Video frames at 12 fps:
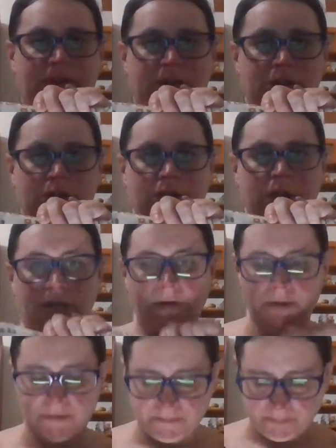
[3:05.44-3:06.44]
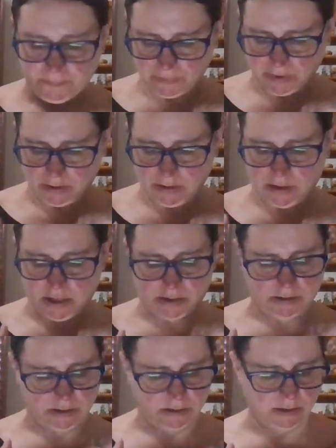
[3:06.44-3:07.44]
finished
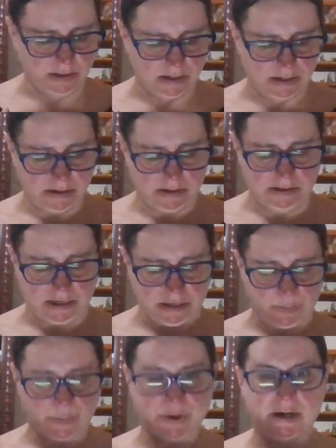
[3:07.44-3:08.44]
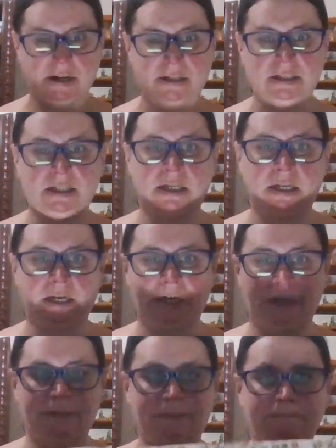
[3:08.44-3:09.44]
this and did the birds
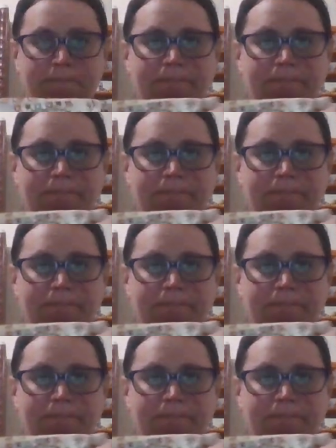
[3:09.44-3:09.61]
here,